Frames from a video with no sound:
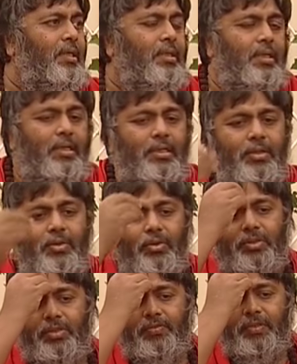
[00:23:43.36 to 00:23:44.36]
it, it
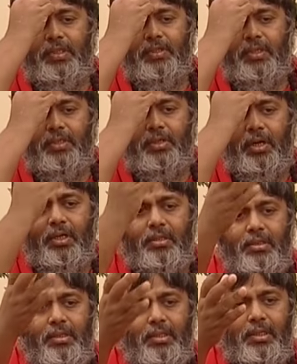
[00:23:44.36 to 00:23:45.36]
goes with your
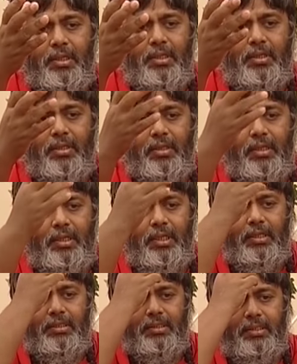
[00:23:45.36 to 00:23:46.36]
thought.
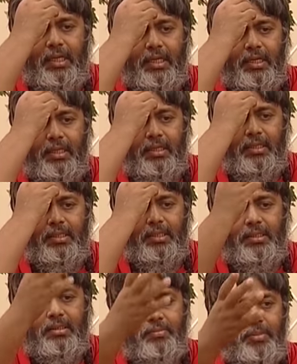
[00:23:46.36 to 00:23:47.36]
It's like a
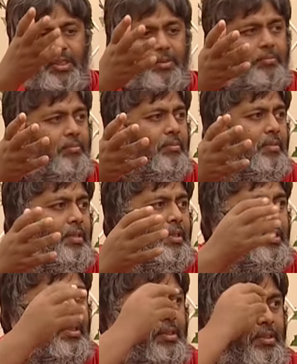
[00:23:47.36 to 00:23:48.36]
laser beam,
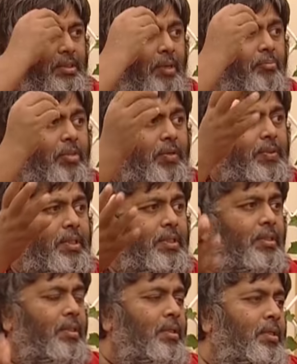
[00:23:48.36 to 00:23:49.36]
Shambhavi,
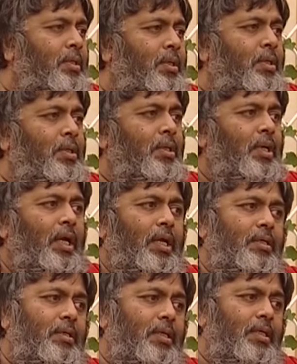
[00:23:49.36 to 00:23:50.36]

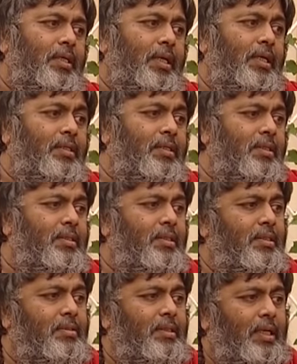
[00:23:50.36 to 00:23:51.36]
and it enters
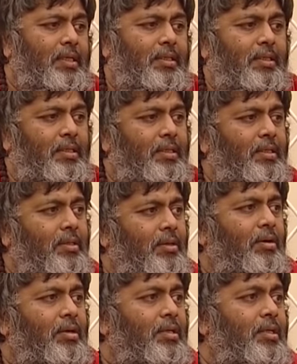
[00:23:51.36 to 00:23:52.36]
into that
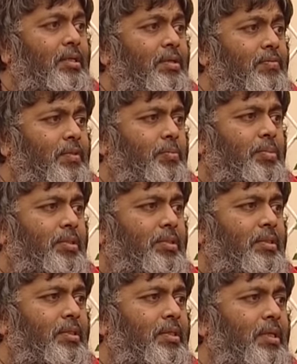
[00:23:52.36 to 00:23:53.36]
organ of the
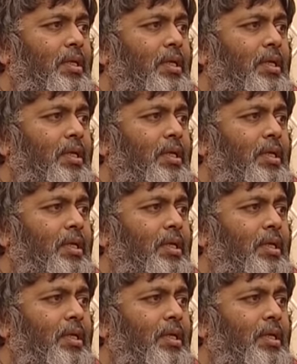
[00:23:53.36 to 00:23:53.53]
person